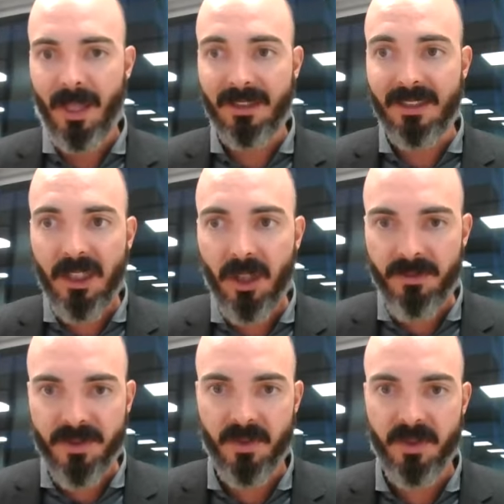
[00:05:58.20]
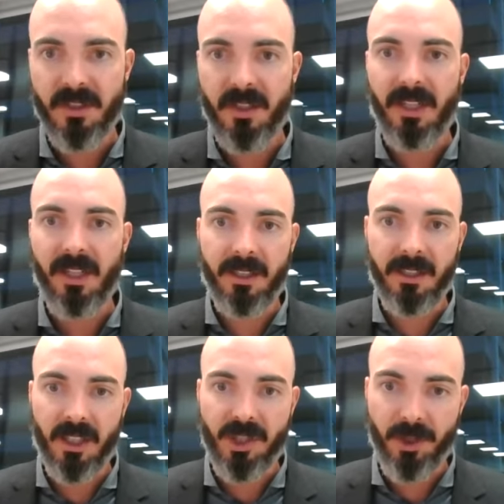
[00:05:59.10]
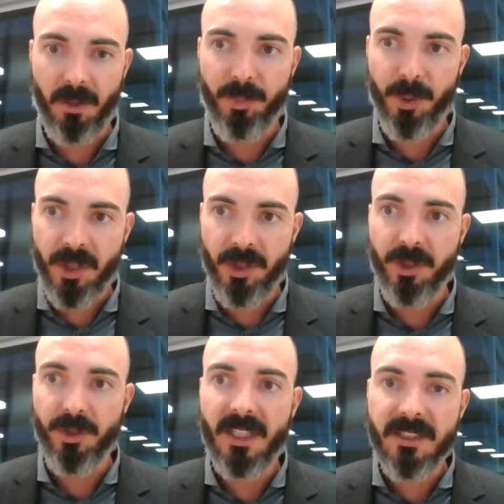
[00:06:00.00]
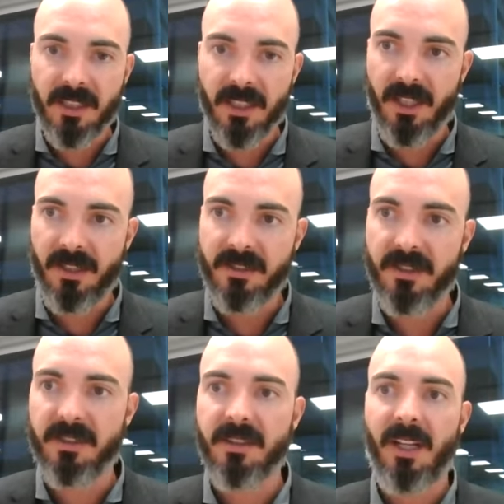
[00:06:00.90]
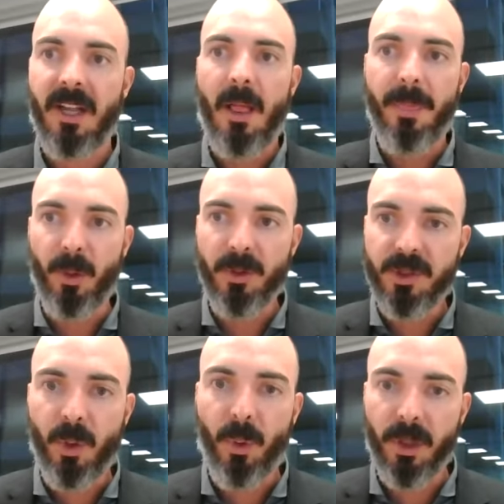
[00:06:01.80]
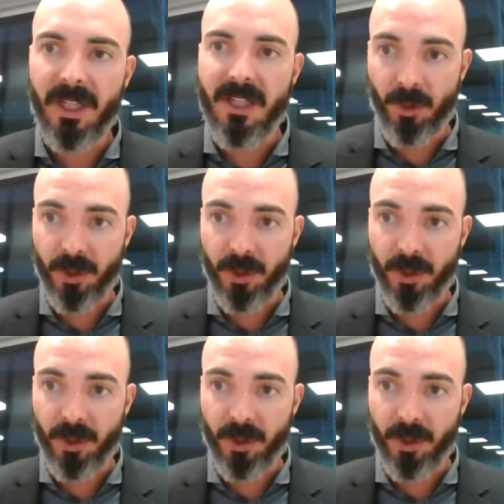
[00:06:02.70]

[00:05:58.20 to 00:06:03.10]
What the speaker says: leak-off surface area calculated during pressure transient analysis, those correlate or